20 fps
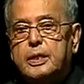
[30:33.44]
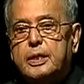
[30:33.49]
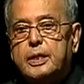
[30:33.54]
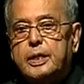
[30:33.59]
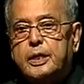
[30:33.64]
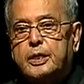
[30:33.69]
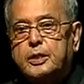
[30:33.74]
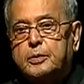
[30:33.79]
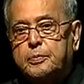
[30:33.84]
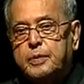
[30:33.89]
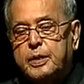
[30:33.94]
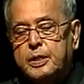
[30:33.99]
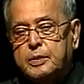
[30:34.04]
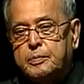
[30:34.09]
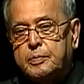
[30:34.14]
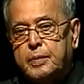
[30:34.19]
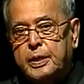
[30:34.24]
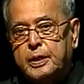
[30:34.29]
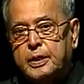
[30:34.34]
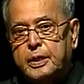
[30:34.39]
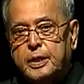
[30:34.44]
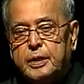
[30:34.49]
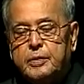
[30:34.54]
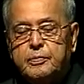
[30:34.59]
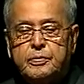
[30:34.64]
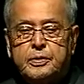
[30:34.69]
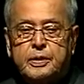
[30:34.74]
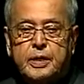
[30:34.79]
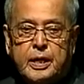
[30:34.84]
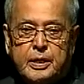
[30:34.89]
express my
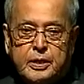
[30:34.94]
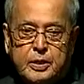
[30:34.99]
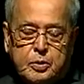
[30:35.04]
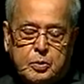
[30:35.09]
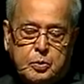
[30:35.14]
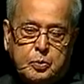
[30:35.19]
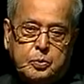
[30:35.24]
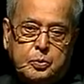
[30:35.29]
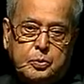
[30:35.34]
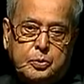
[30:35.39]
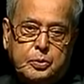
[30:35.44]
deep gratitude